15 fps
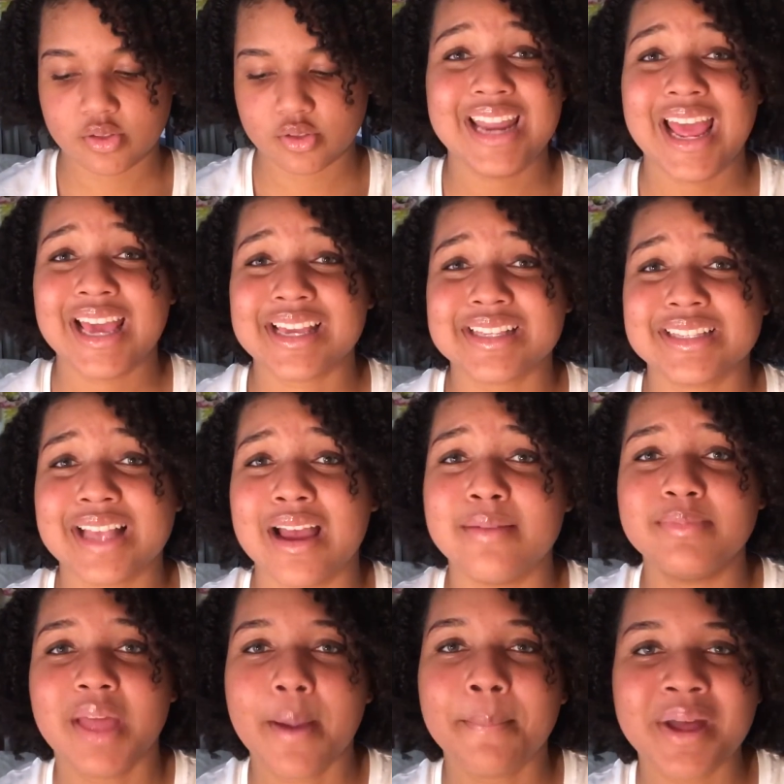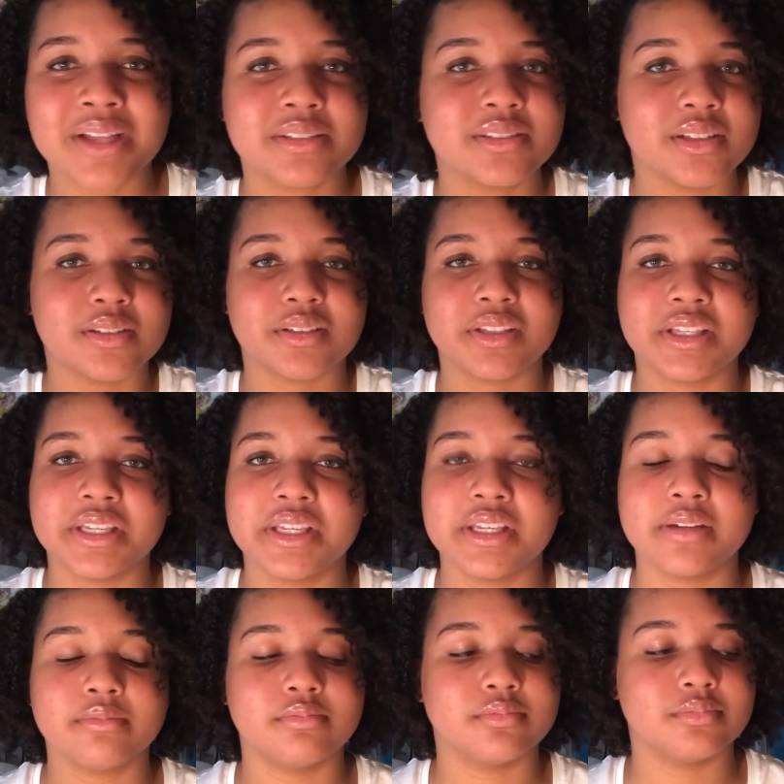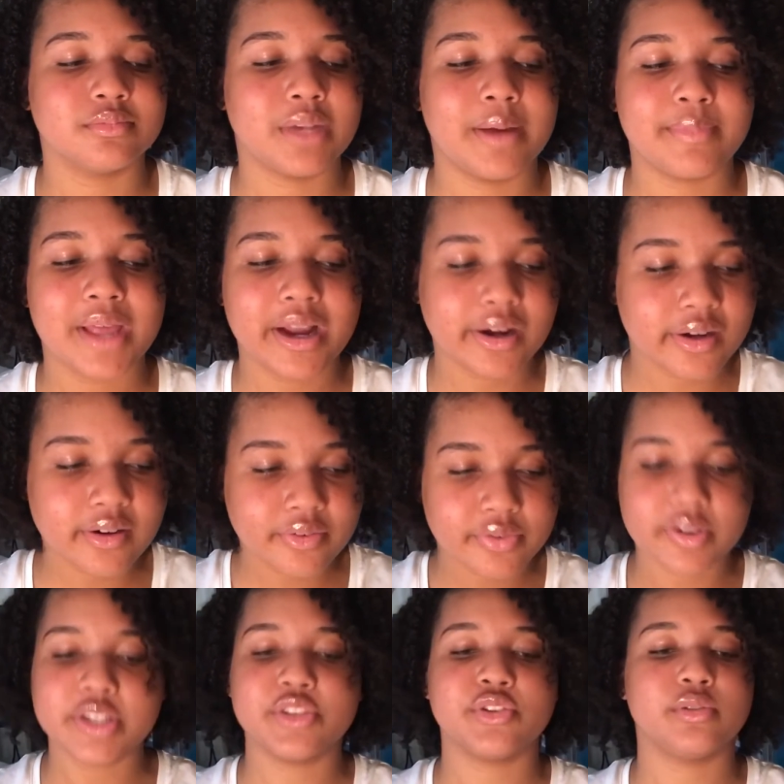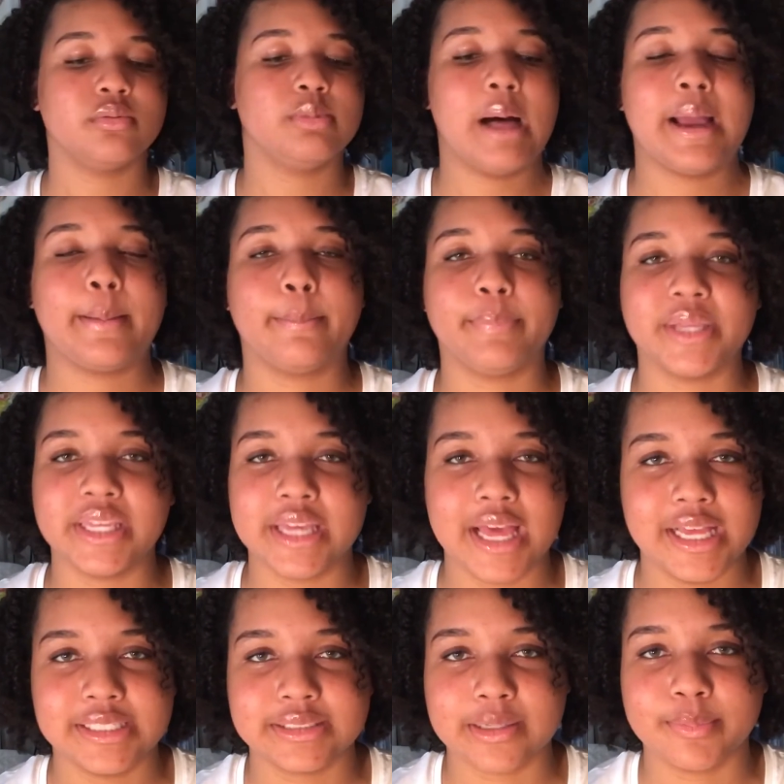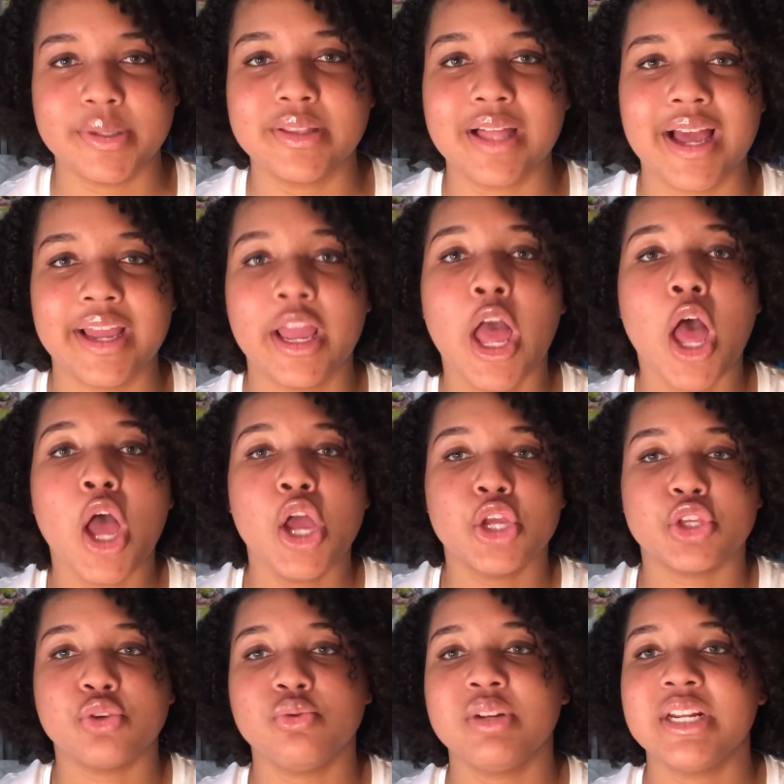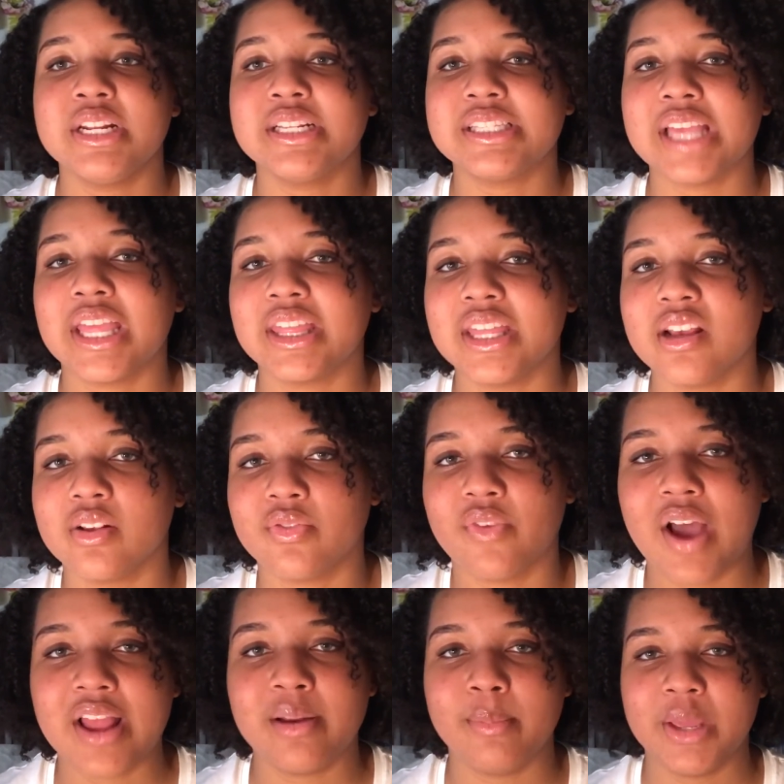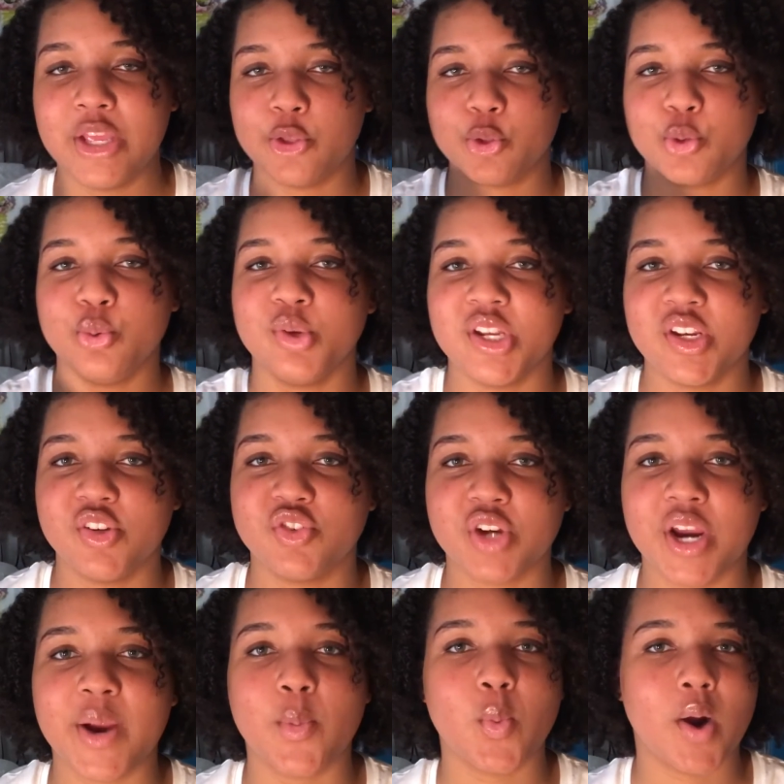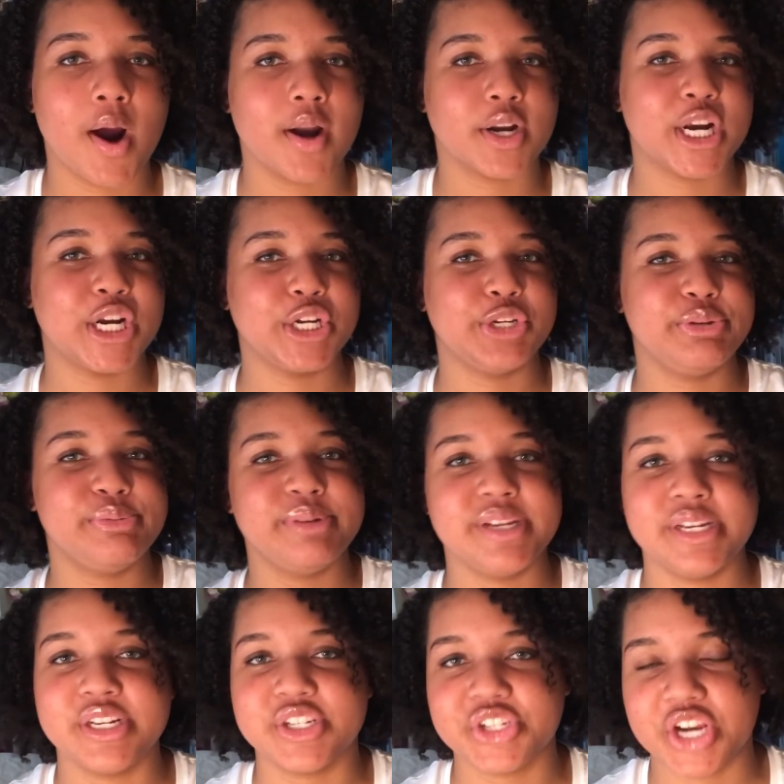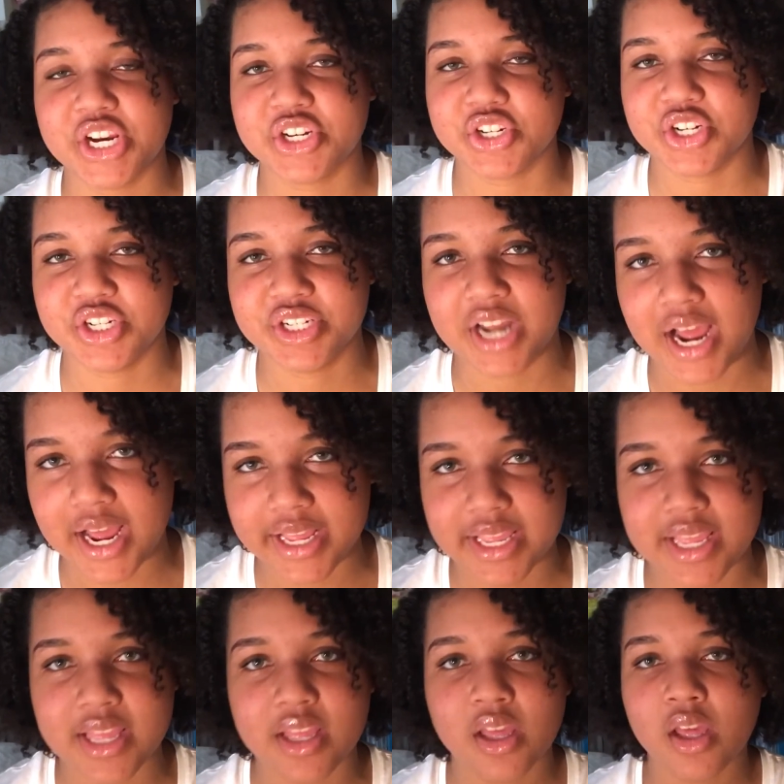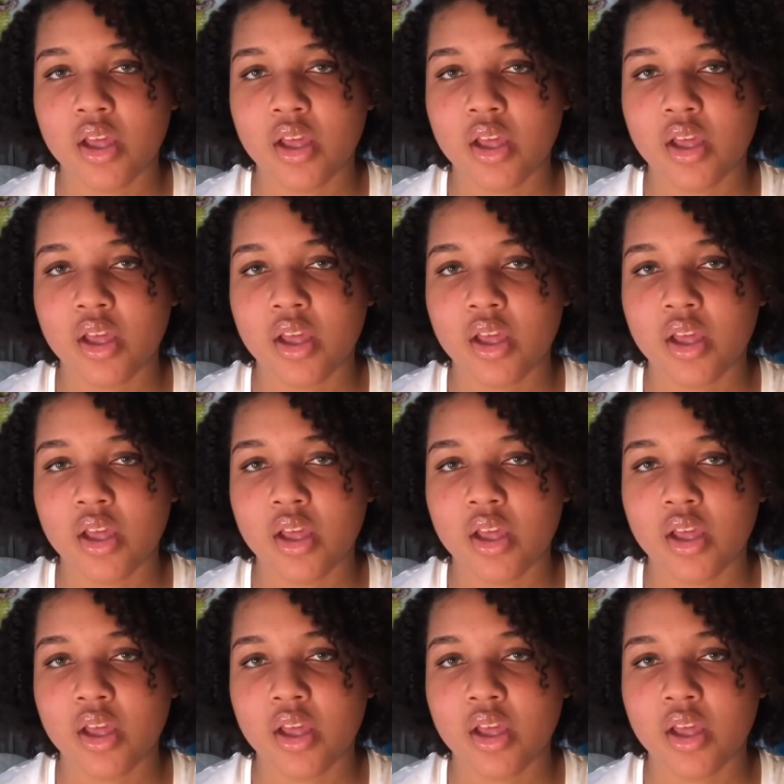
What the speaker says: Next, I'm not gonna feed you like BS and be like, you need to take this vitamin, you need to drink water, you need to change your diet.